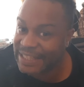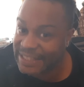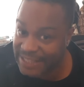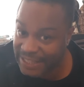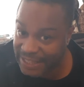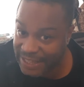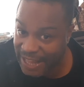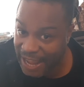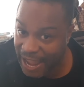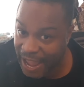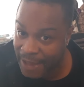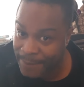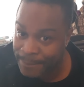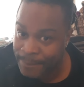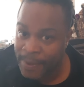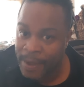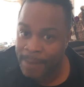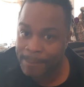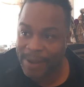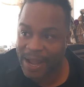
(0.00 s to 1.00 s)
that
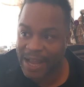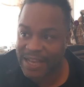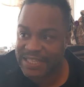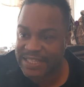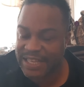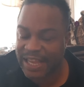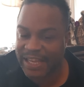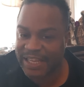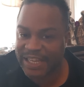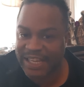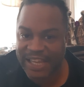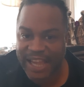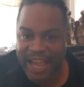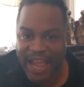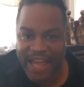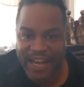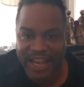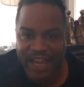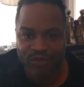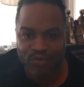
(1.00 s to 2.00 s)
by saying he
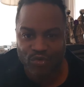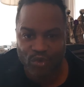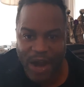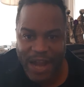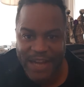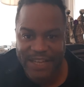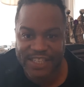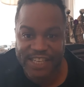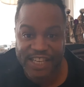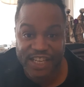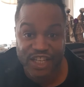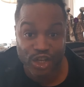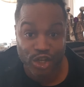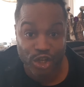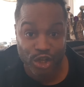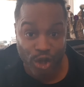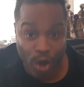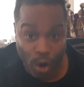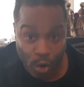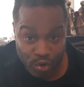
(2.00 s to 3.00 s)
had a right to
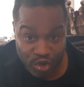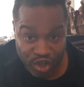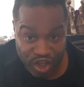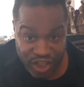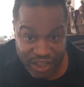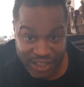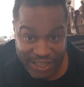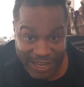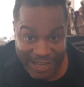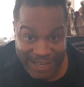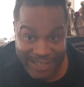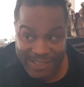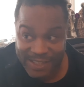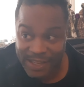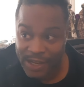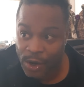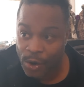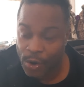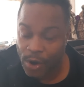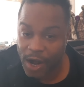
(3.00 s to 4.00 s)
negotiate
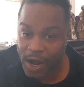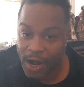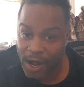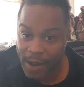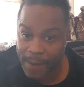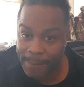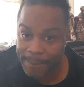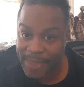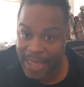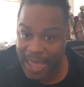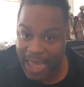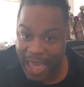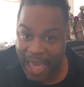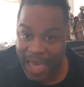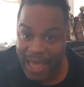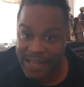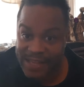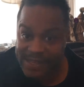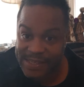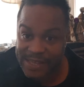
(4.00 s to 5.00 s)

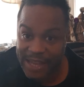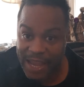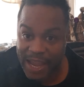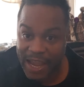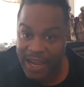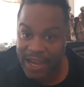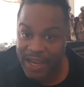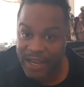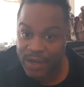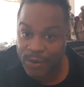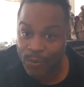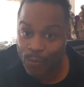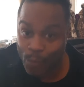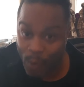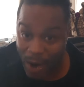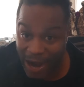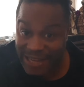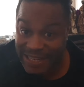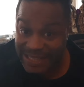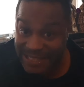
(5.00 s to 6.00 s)
as a
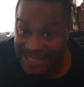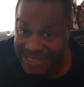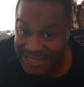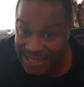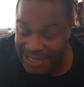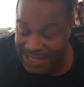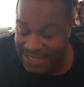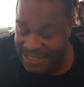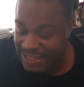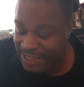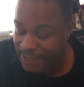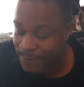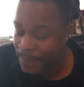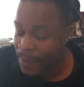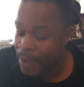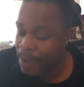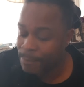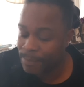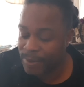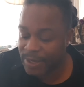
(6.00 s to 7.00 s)
white citizen.
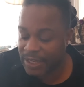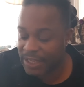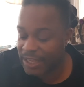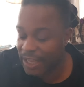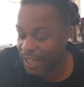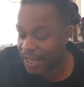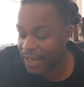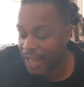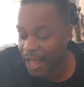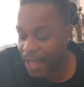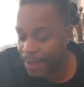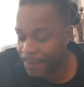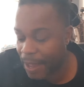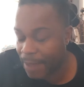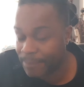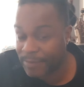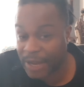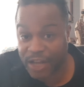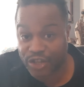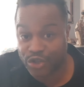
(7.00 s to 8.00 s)
But again,
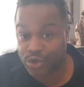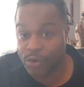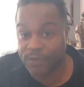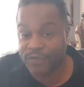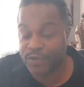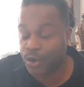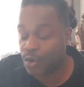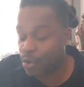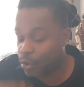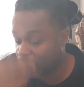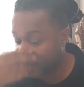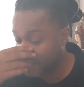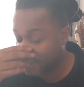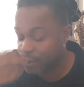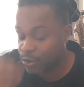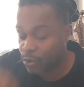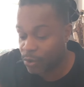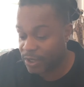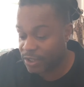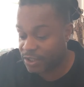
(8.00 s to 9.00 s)
I'm not sure if the court is
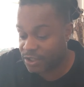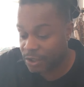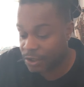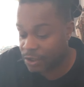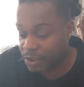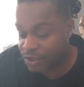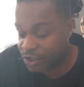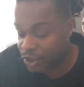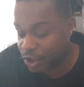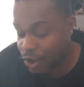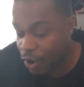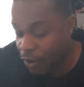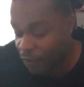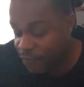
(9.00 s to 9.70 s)
going to go for